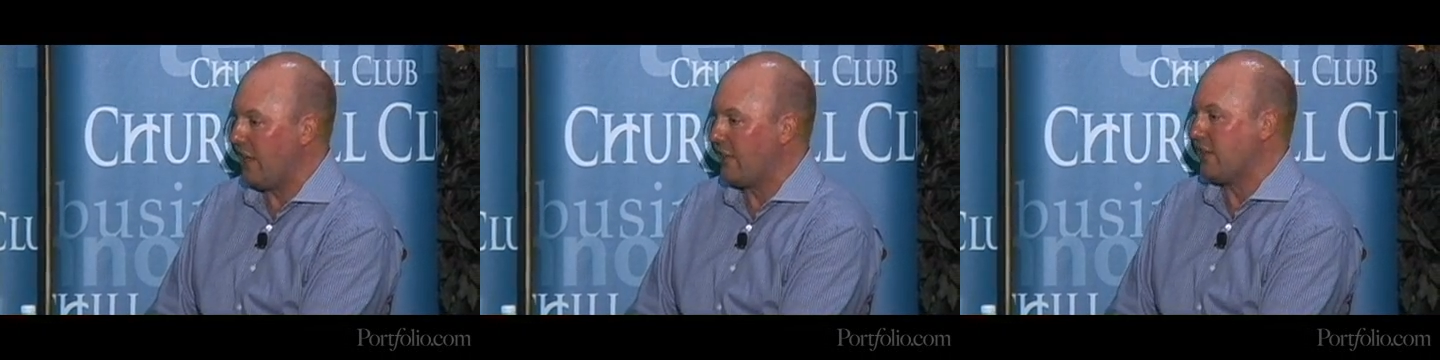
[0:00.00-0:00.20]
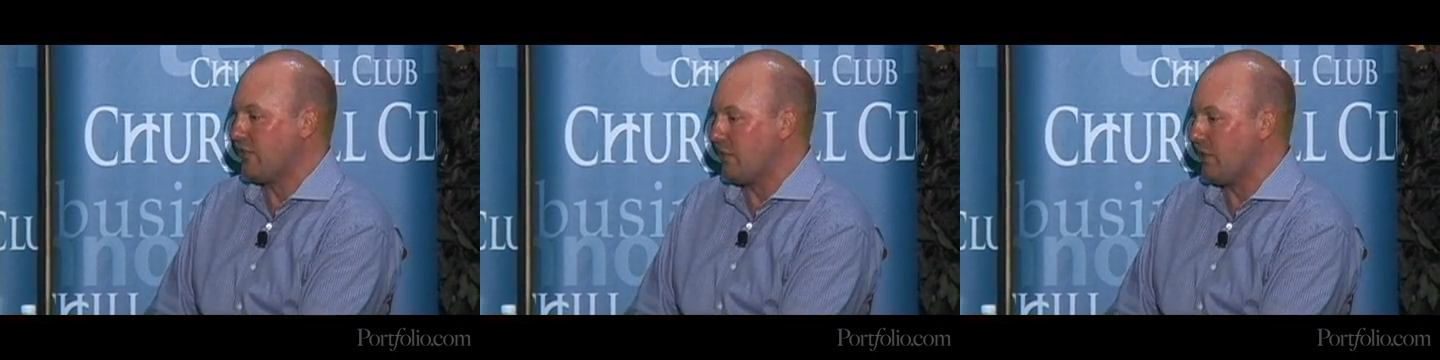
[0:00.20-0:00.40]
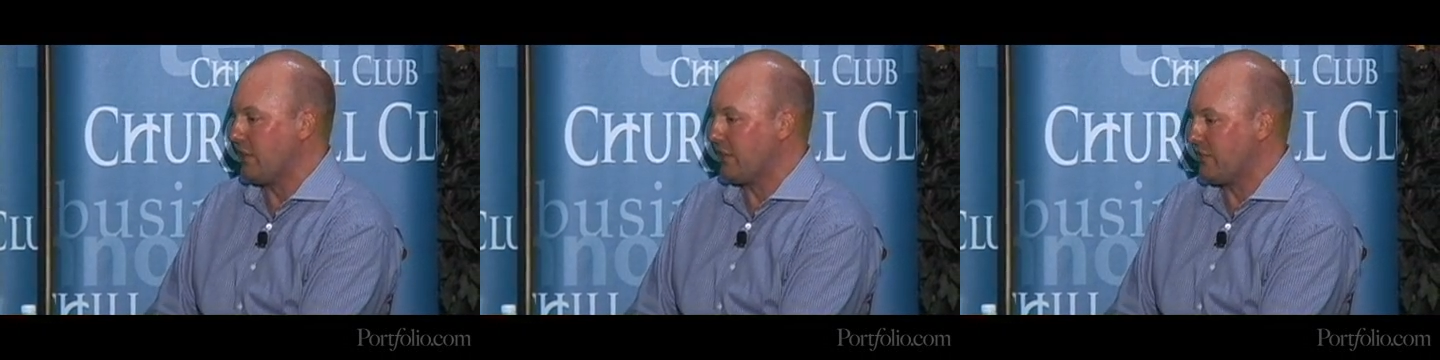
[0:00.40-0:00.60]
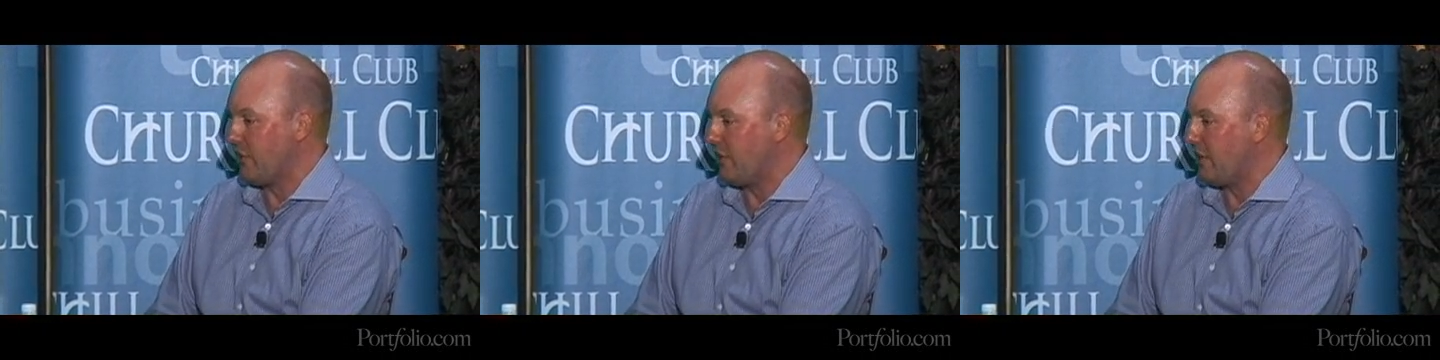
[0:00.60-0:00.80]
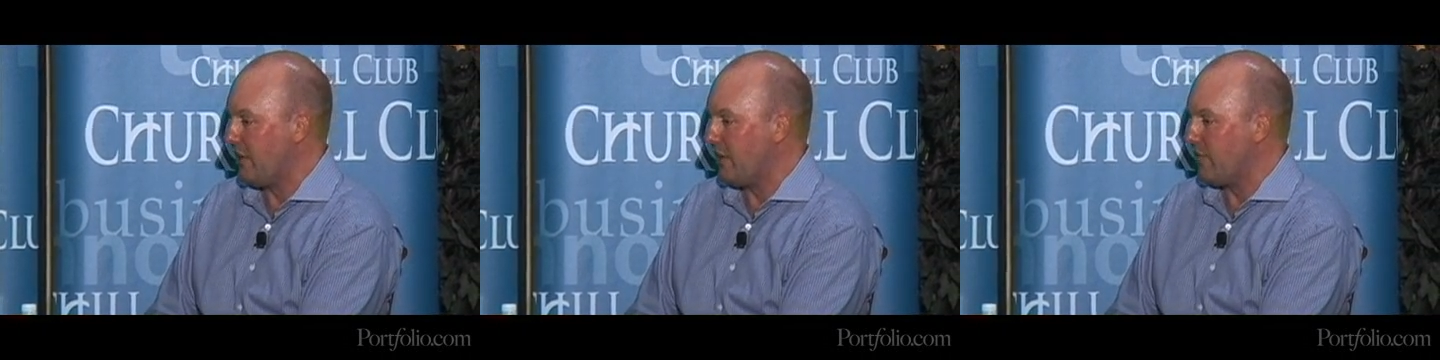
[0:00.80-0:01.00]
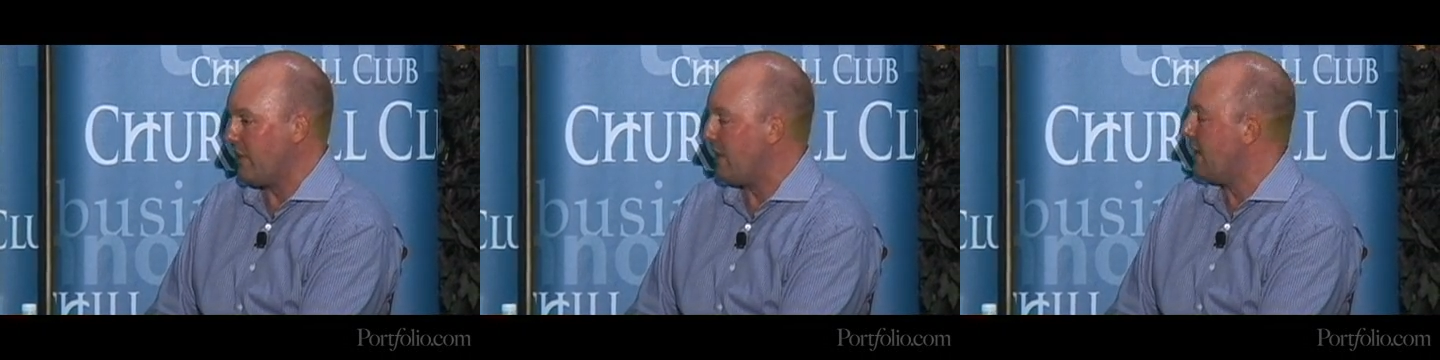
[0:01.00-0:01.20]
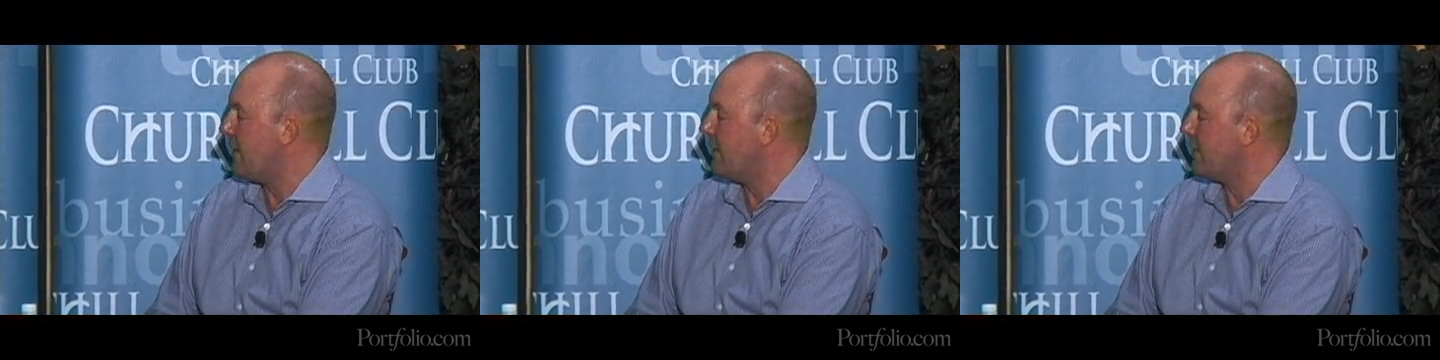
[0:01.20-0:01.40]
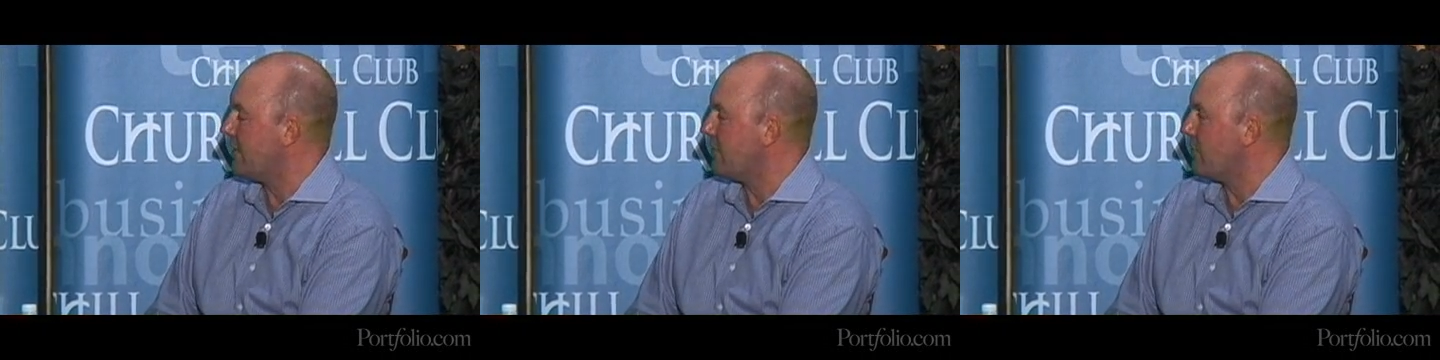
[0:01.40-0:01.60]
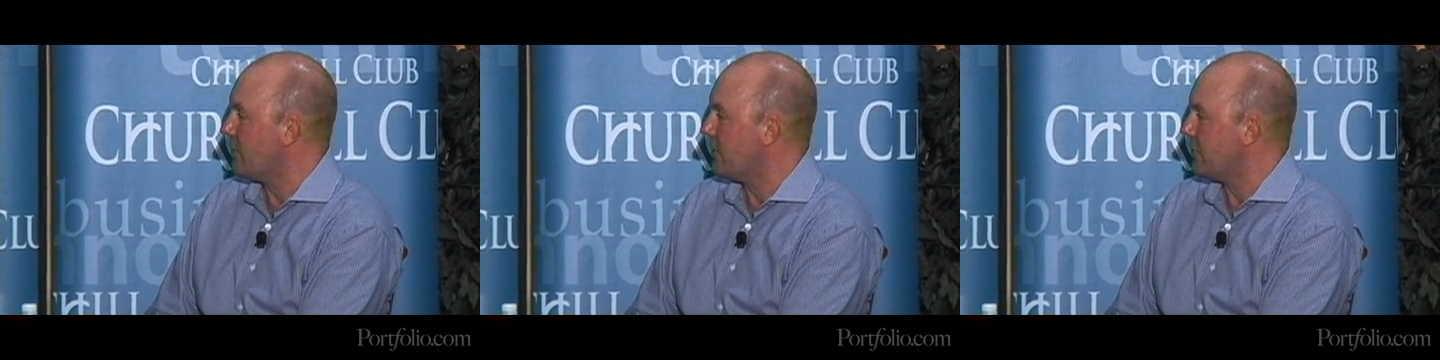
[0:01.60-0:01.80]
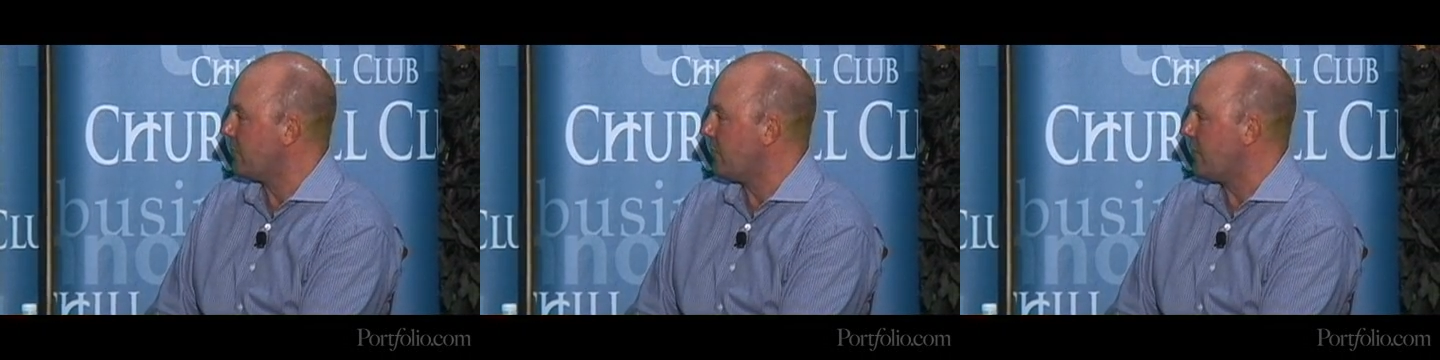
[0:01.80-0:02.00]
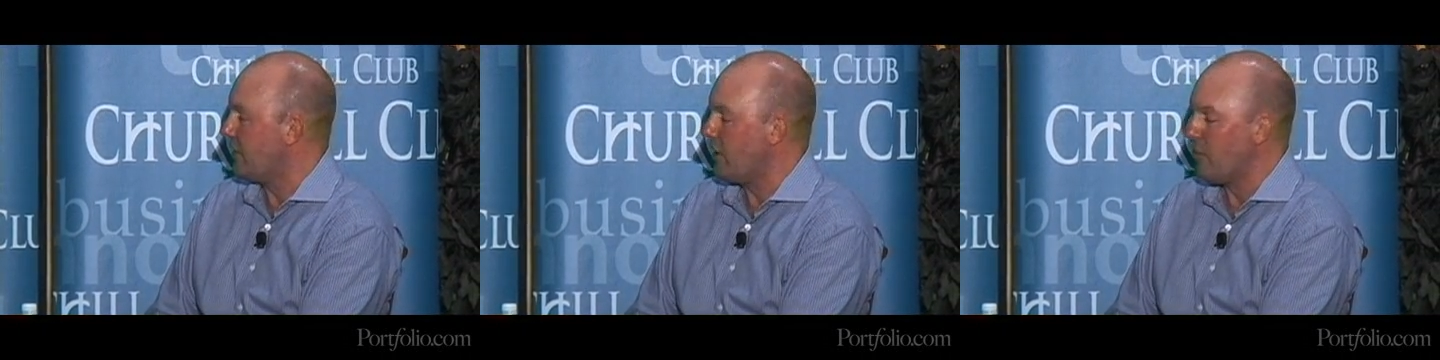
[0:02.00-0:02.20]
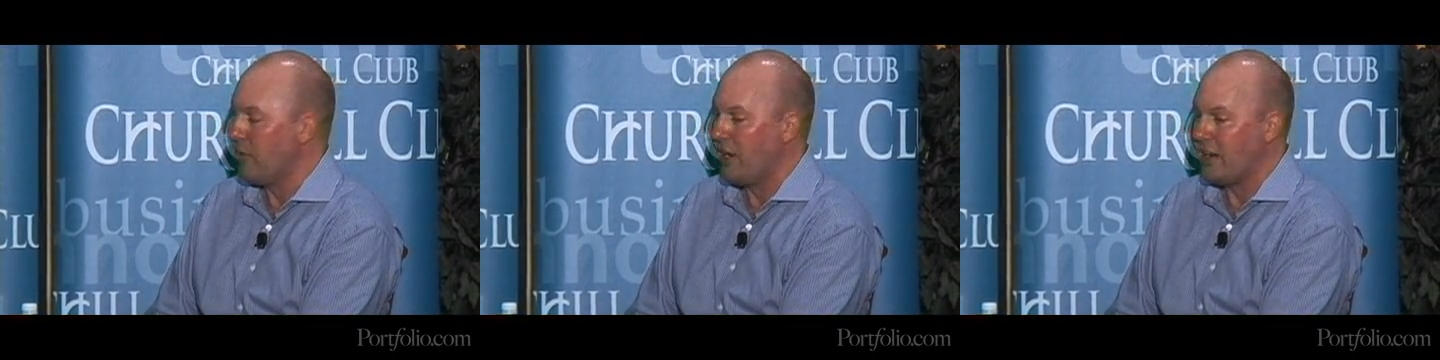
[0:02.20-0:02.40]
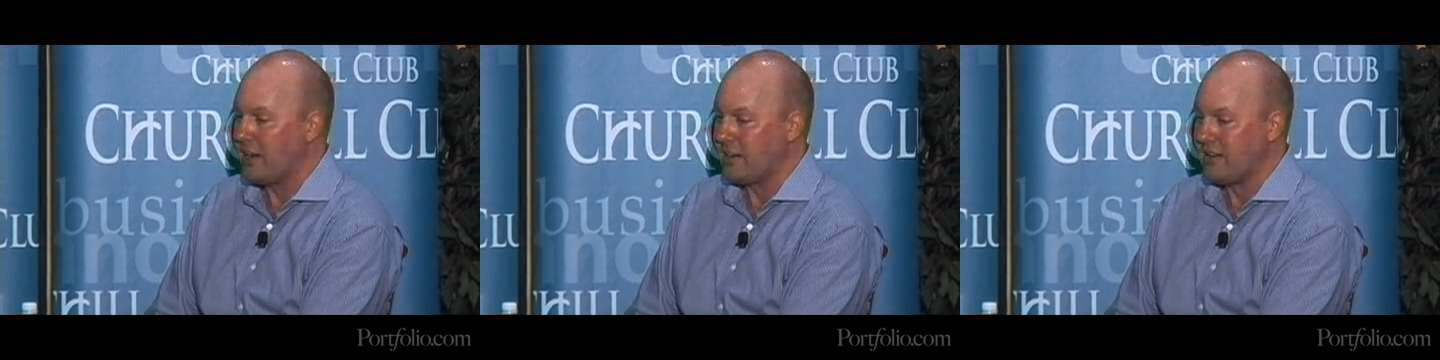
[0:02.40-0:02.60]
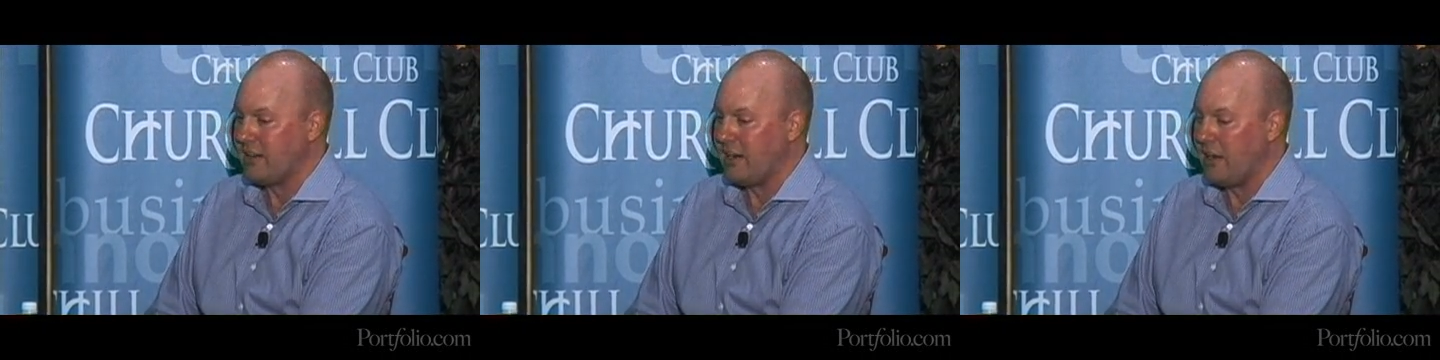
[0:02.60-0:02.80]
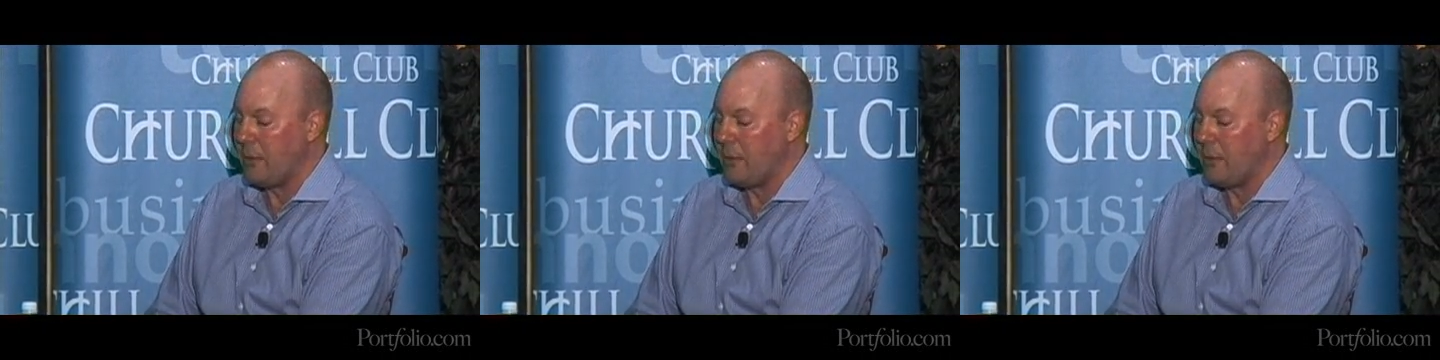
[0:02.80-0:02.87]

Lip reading: I think it's a really extraordinary event. I think it's a really extraordinary product.